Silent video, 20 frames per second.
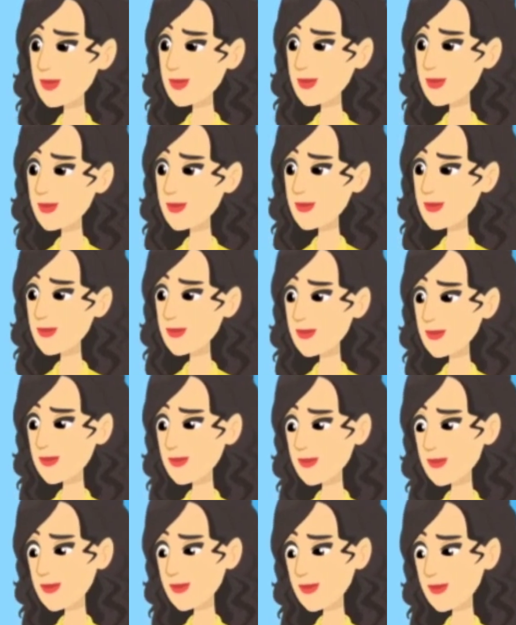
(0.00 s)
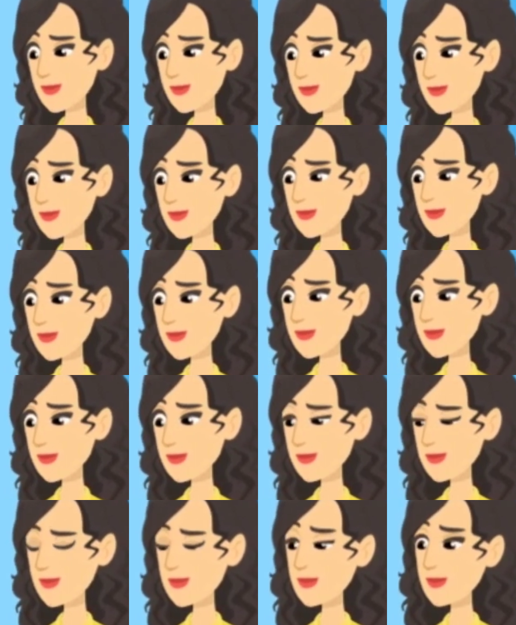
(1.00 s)
it is generally predominated by
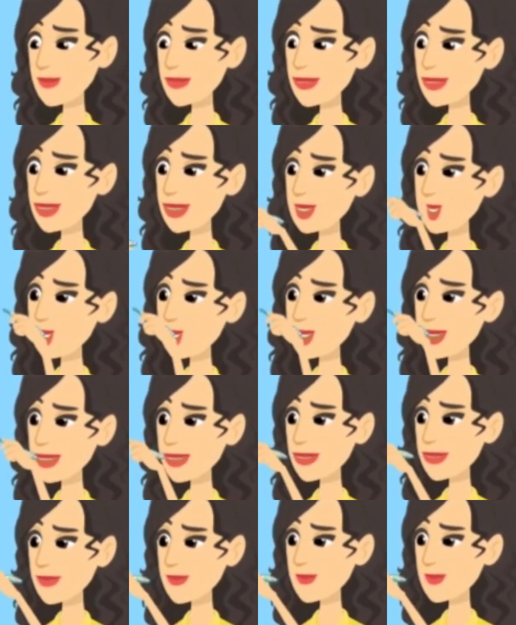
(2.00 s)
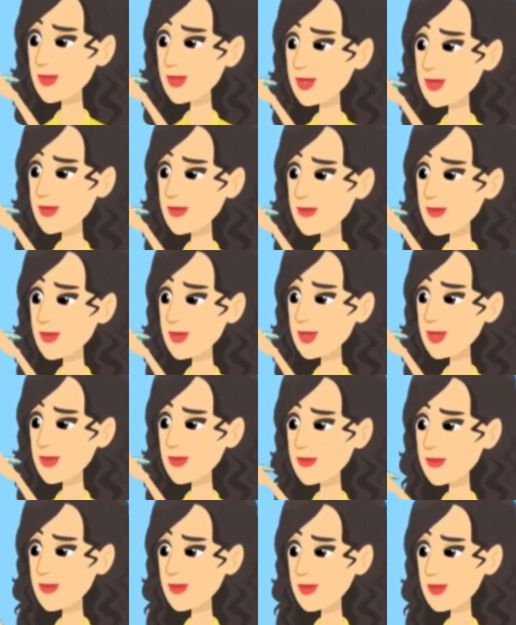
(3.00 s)
maternal plastids.
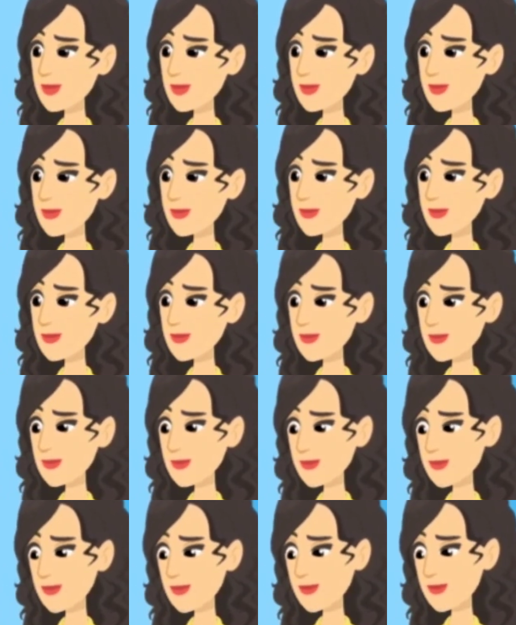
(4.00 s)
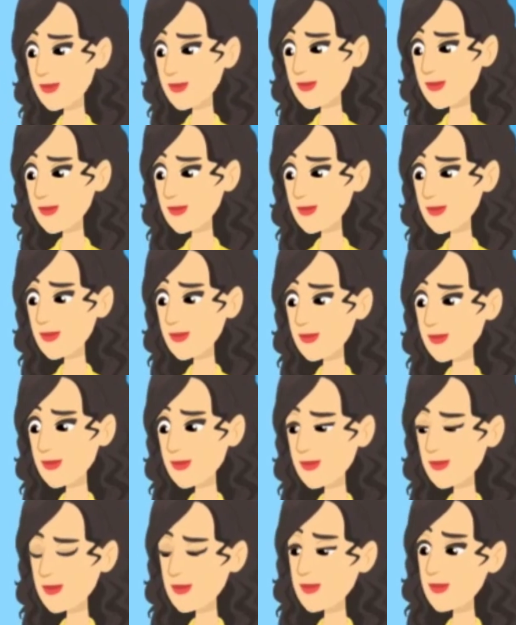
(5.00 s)
In conifers, plastid
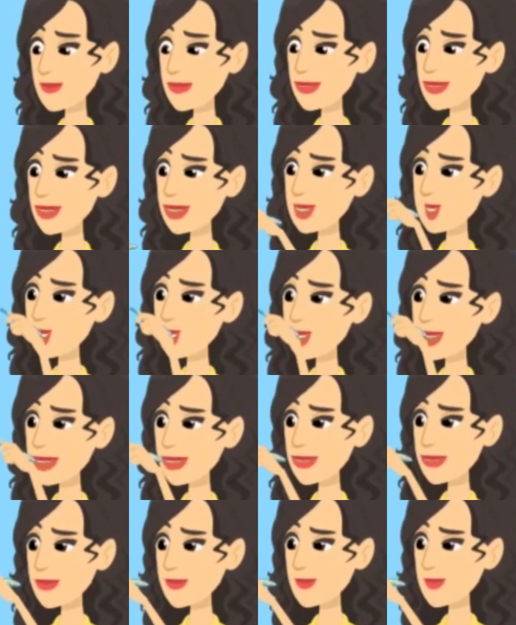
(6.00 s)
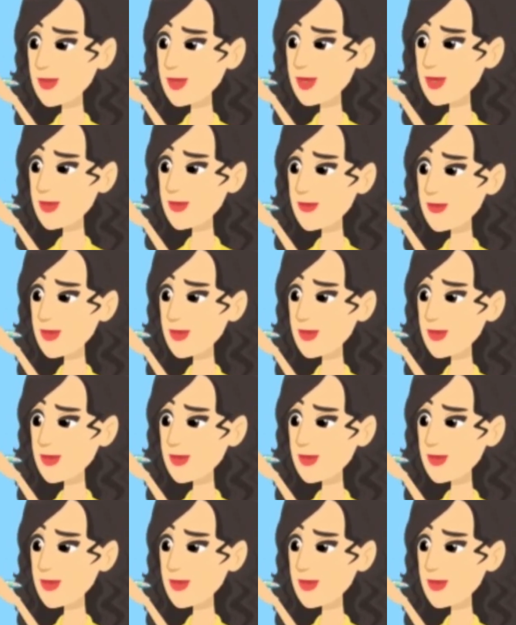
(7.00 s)
inheritance is from the paternal side.